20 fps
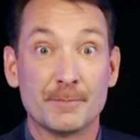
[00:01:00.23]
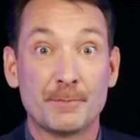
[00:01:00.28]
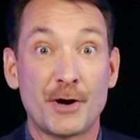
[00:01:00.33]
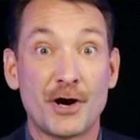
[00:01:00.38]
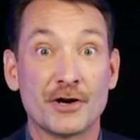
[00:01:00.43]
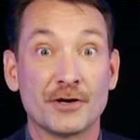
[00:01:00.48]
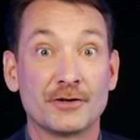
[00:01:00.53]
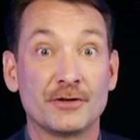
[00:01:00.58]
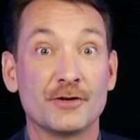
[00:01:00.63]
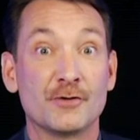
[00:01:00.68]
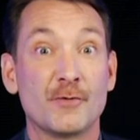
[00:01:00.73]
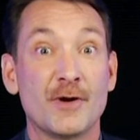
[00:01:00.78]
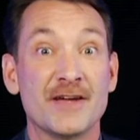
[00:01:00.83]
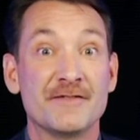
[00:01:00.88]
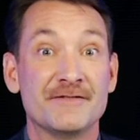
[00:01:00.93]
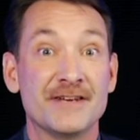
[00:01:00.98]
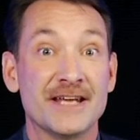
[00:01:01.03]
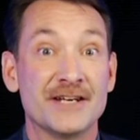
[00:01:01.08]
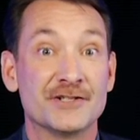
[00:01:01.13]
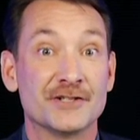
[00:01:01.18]
the particle and
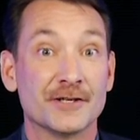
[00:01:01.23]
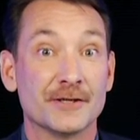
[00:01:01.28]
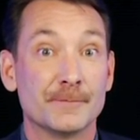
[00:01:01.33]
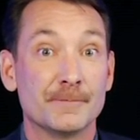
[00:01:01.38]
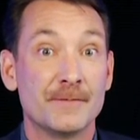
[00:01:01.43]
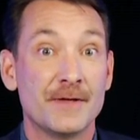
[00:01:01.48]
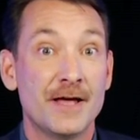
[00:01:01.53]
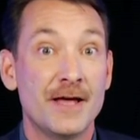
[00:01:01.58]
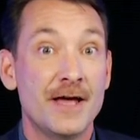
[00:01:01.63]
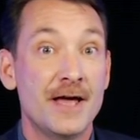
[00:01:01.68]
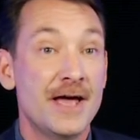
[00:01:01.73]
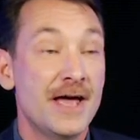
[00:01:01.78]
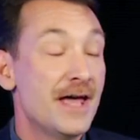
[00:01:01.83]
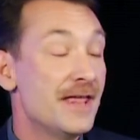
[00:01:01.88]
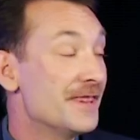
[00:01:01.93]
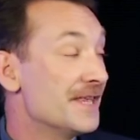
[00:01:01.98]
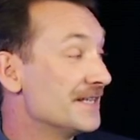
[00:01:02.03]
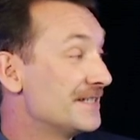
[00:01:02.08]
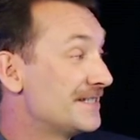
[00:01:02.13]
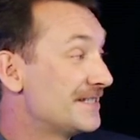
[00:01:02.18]
wave nature.
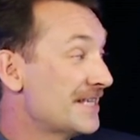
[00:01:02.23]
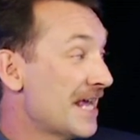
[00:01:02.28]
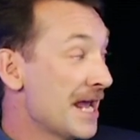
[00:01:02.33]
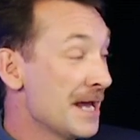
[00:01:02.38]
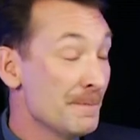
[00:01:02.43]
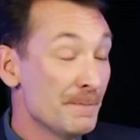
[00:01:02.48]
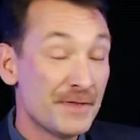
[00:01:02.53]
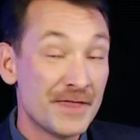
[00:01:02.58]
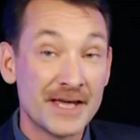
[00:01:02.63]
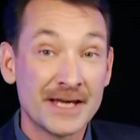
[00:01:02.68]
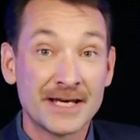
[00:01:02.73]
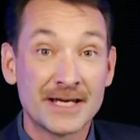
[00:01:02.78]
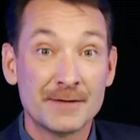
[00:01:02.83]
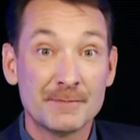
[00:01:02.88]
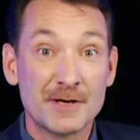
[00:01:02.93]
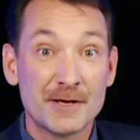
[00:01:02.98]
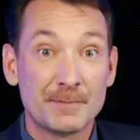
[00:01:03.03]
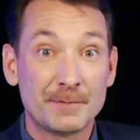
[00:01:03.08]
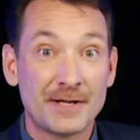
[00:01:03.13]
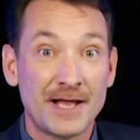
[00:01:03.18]
The same thing
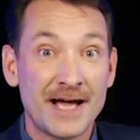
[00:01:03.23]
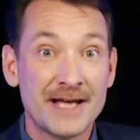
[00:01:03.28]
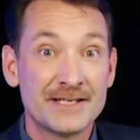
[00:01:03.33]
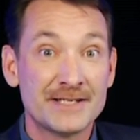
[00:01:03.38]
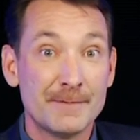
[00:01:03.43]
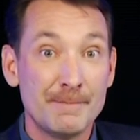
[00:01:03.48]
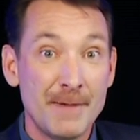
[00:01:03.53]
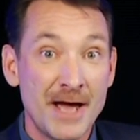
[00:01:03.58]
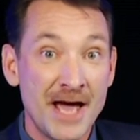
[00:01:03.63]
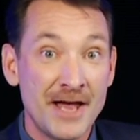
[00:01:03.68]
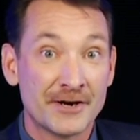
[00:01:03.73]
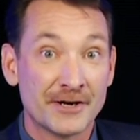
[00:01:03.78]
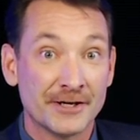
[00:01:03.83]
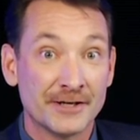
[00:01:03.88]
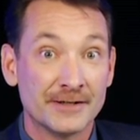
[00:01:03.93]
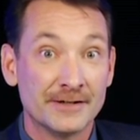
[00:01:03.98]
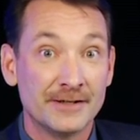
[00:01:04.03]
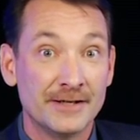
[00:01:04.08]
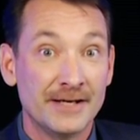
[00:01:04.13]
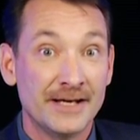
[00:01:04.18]
can be applied to matter.
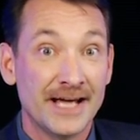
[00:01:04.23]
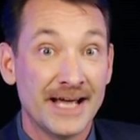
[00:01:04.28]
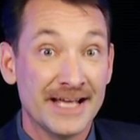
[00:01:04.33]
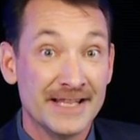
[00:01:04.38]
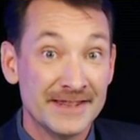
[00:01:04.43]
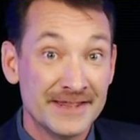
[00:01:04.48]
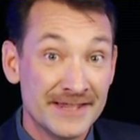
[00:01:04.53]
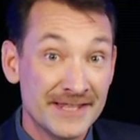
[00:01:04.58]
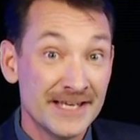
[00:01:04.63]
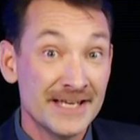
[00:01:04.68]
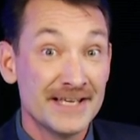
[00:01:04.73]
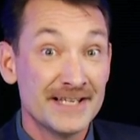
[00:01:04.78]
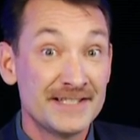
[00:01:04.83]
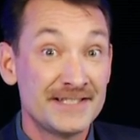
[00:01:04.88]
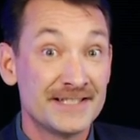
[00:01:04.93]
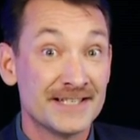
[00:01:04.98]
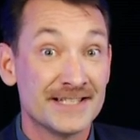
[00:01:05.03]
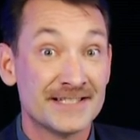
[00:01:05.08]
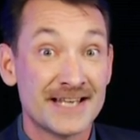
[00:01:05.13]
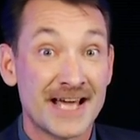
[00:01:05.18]
And
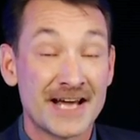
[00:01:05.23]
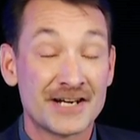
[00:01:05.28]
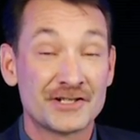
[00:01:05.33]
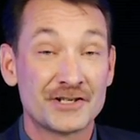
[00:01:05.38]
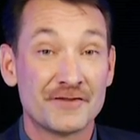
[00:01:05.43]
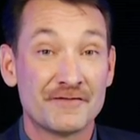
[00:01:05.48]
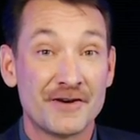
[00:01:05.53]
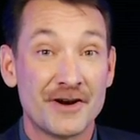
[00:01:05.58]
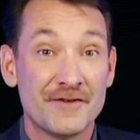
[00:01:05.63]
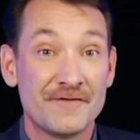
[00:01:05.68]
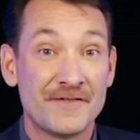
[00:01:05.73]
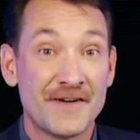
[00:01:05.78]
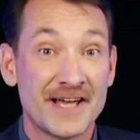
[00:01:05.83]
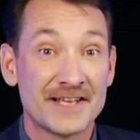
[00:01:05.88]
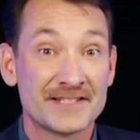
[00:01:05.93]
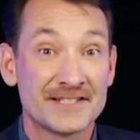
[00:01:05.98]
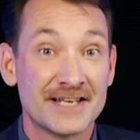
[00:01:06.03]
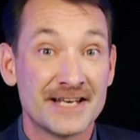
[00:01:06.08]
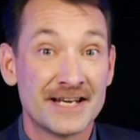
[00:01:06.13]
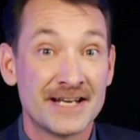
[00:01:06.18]
this is actually a very
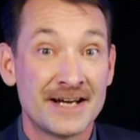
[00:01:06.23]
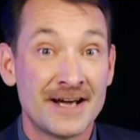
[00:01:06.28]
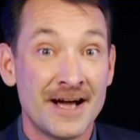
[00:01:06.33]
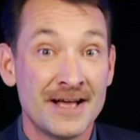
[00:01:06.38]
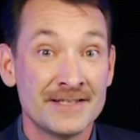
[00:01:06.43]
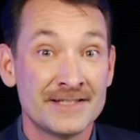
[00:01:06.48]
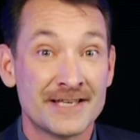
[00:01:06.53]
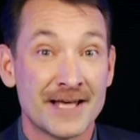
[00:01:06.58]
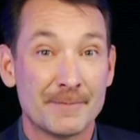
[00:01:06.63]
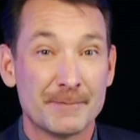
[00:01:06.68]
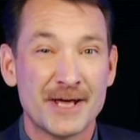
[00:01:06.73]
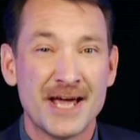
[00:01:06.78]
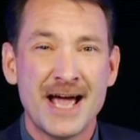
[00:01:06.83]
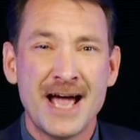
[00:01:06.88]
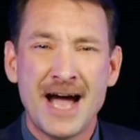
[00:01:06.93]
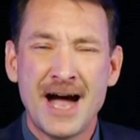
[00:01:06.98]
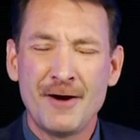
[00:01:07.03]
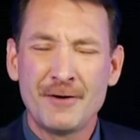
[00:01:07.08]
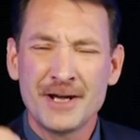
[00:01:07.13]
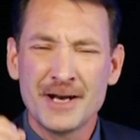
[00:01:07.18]
fascinating concept.
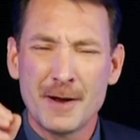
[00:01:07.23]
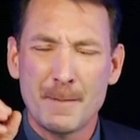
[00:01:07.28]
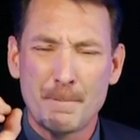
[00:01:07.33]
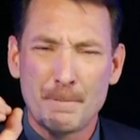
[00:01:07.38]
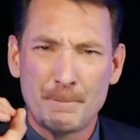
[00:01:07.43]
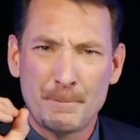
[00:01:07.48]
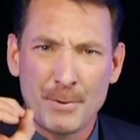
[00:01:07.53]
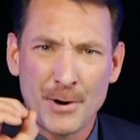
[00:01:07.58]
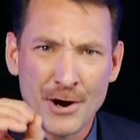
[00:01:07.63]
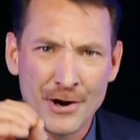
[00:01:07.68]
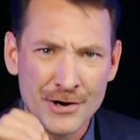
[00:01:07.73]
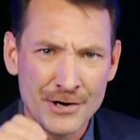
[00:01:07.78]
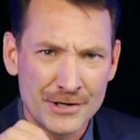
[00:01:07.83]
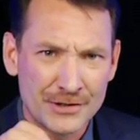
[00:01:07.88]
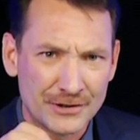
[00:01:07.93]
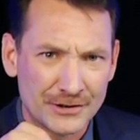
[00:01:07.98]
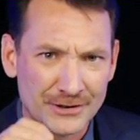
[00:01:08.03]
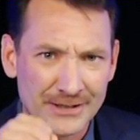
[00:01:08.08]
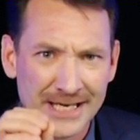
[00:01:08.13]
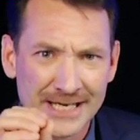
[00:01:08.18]
How can a
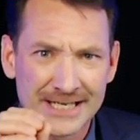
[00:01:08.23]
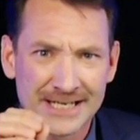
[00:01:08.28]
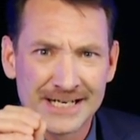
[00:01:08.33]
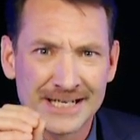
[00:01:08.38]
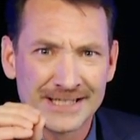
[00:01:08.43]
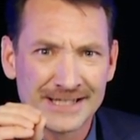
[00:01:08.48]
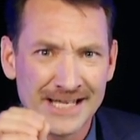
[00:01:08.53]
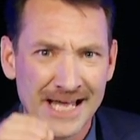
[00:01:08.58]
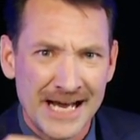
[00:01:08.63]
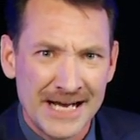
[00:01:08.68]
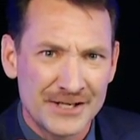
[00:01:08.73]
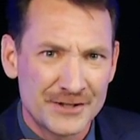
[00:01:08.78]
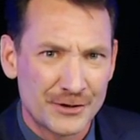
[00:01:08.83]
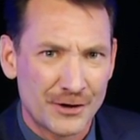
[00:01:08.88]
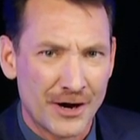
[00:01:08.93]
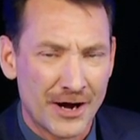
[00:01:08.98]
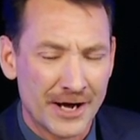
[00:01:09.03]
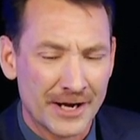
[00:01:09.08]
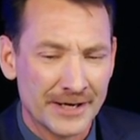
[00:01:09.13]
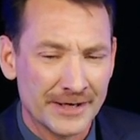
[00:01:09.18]
particle like an
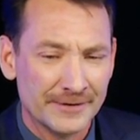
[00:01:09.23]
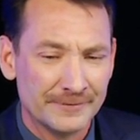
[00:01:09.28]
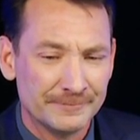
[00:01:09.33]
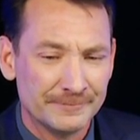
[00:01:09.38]
electron